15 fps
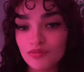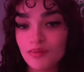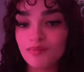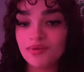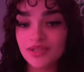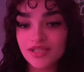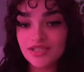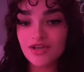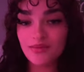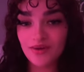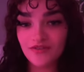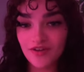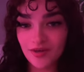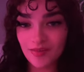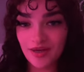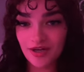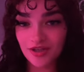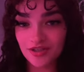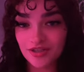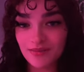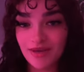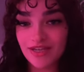Please don't make fun of my
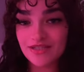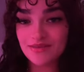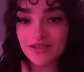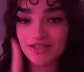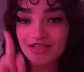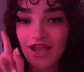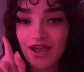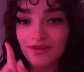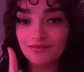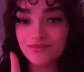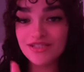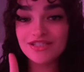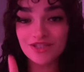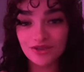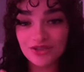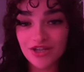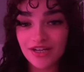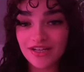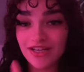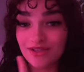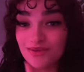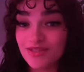curly bangs because I'm still trying to
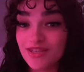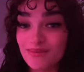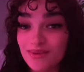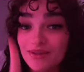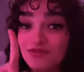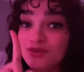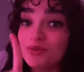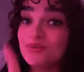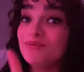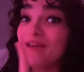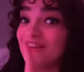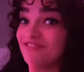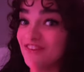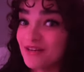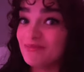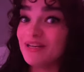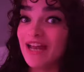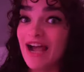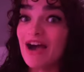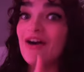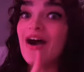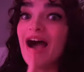get used to them. And if you make fun of me
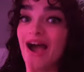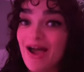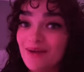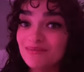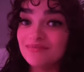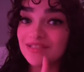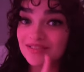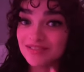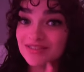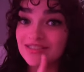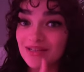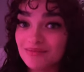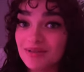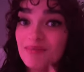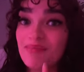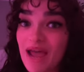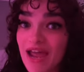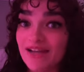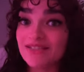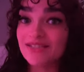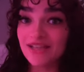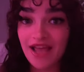now, something bad
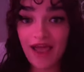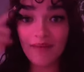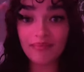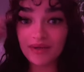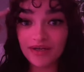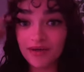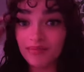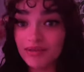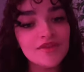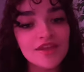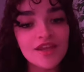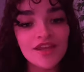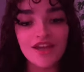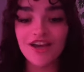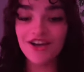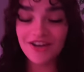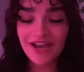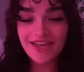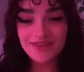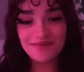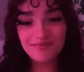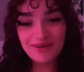is going to happen up here.
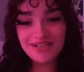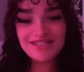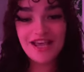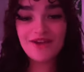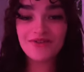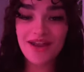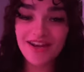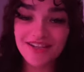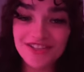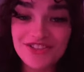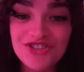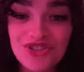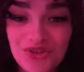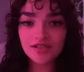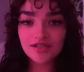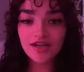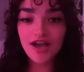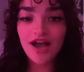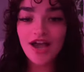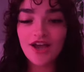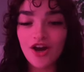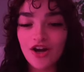Okay, the books I read in June.
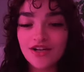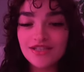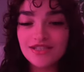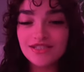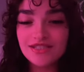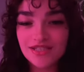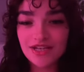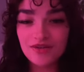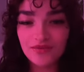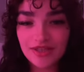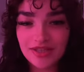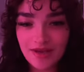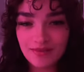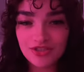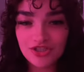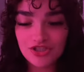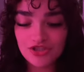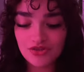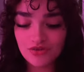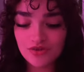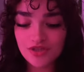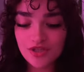I honestly didn't read that much in
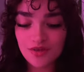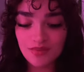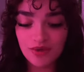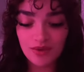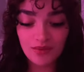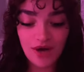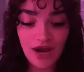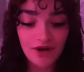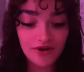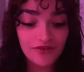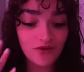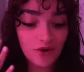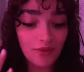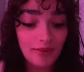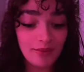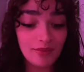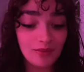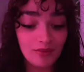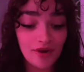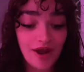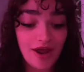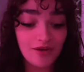June to the point where I don't even remember
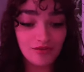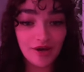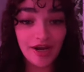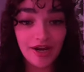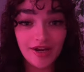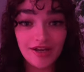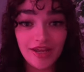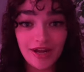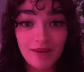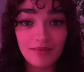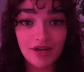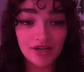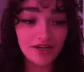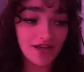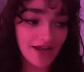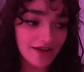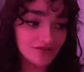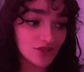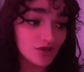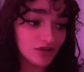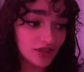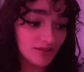what I read. Like, I'm not going to lie. I have to
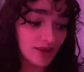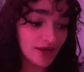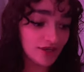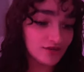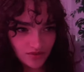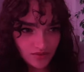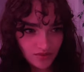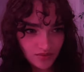go look at my notes.